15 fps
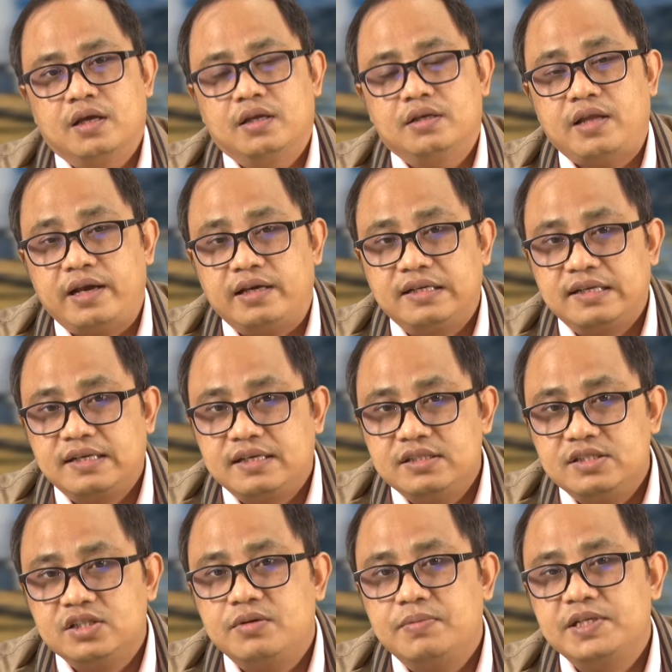that
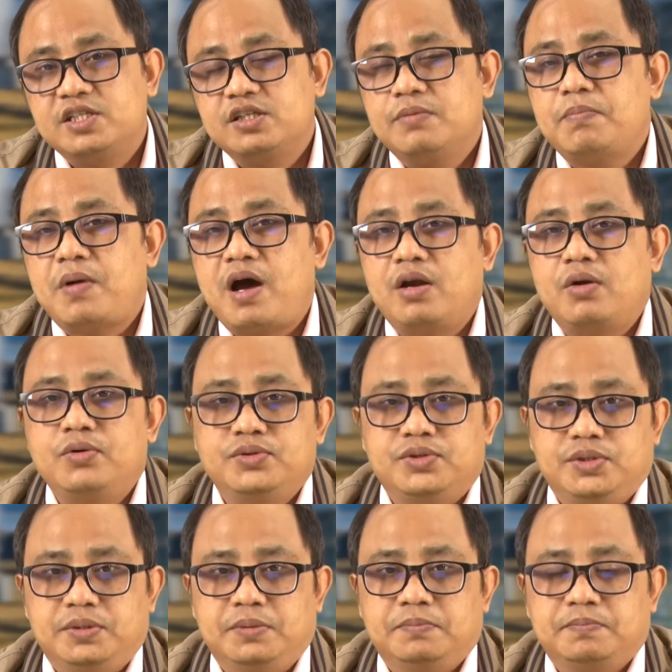conservation
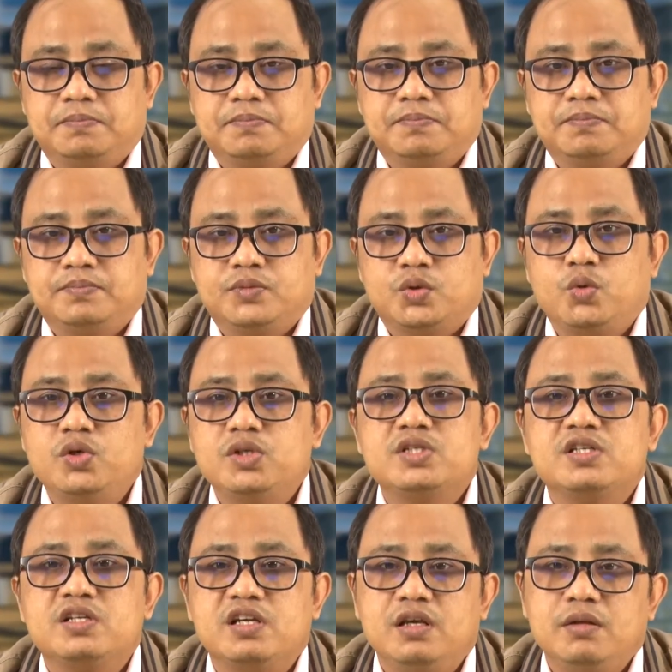biology, which is
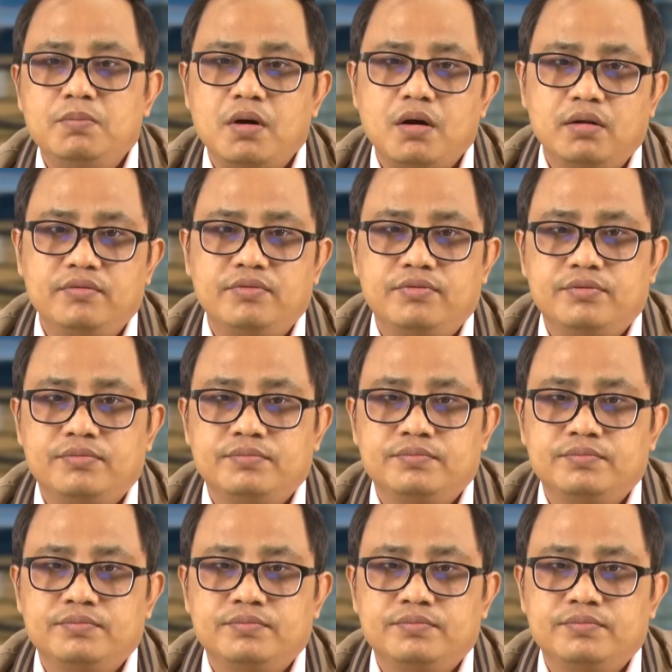evolved